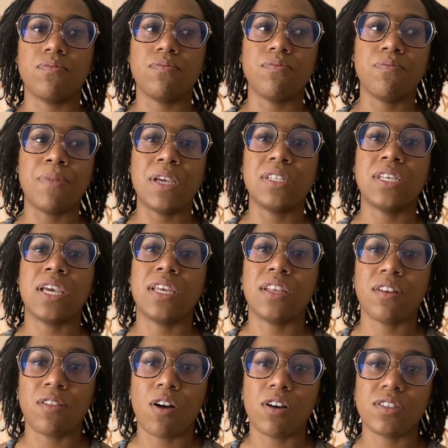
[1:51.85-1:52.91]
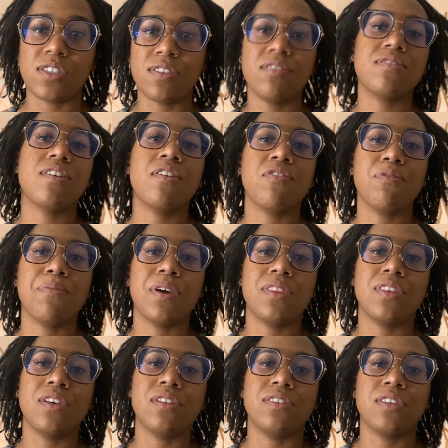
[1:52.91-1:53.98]
maintaining locks. And there's other
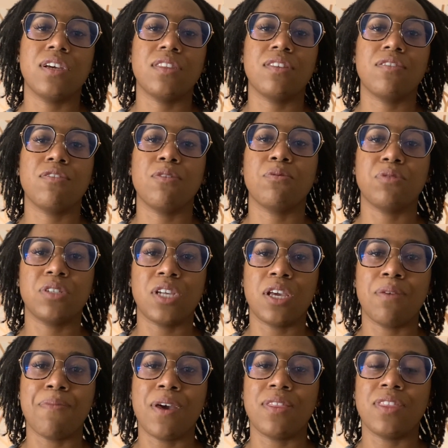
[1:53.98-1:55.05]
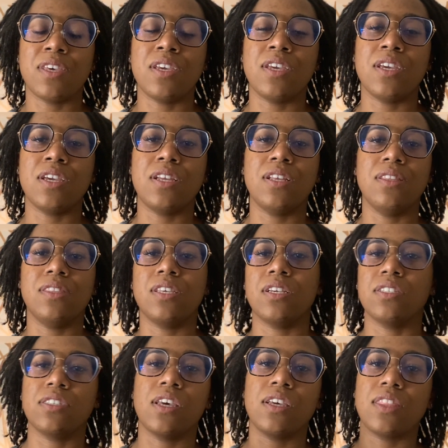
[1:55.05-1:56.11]
methods like the crochet method and
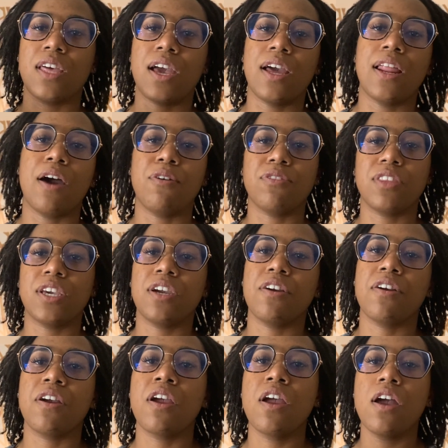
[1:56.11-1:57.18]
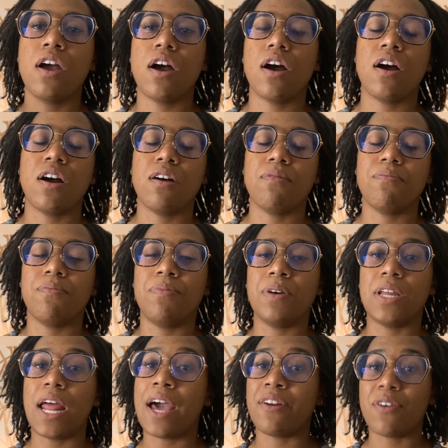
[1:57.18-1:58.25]
things like that out there.
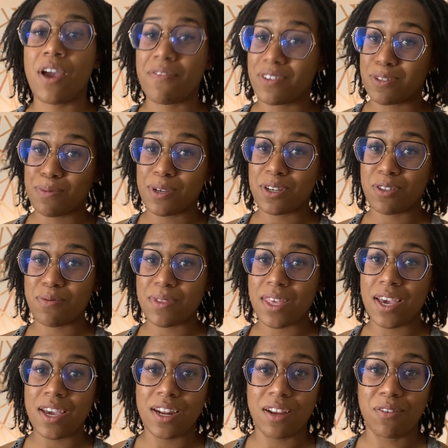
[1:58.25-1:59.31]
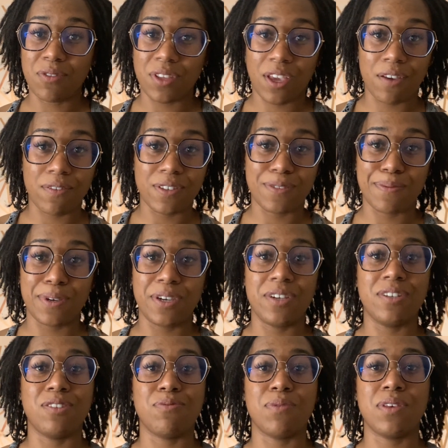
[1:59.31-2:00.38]
But I don't have experience with that. I only have
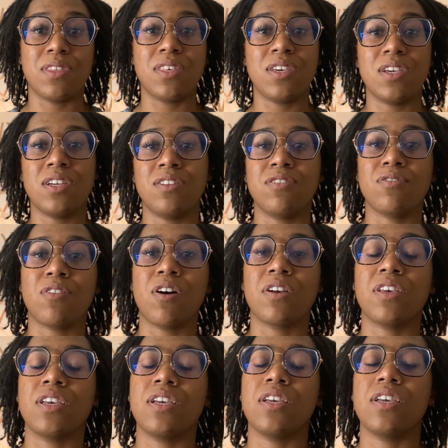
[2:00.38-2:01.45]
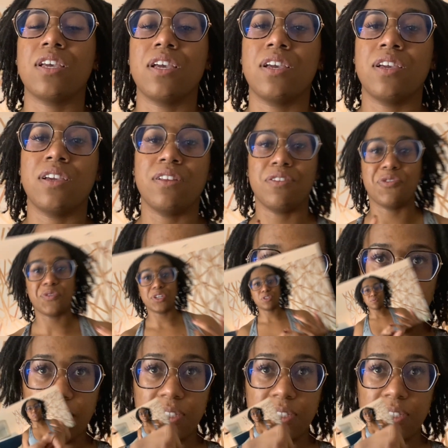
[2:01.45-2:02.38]
experience with interlocking and retwist.